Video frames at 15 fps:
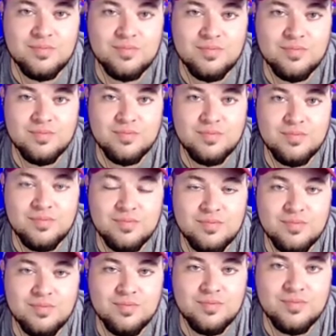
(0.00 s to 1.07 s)

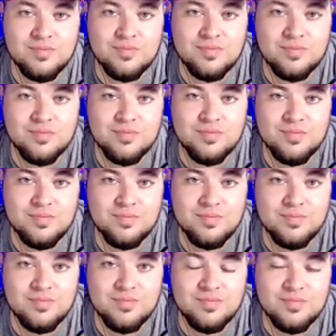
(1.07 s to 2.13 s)

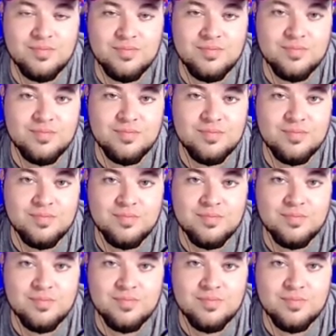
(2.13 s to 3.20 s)

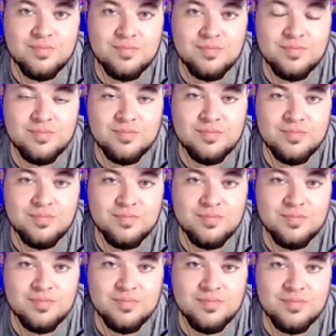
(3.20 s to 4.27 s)

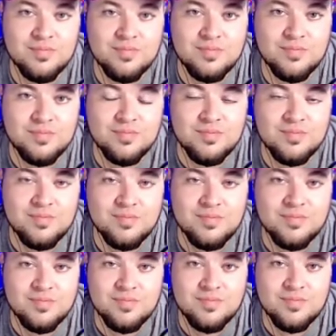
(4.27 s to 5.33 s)

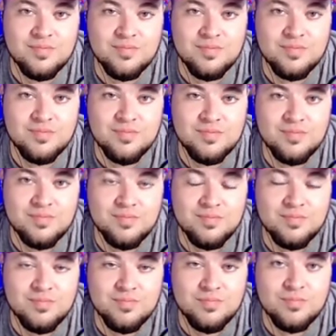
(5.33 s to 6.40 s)

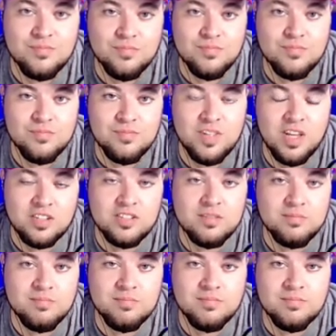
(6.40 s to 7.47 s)

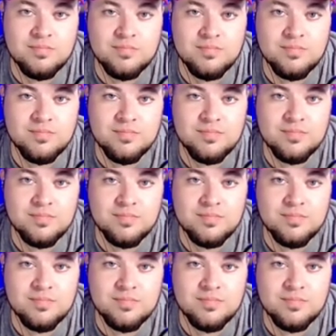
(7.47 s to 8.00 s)
(silent)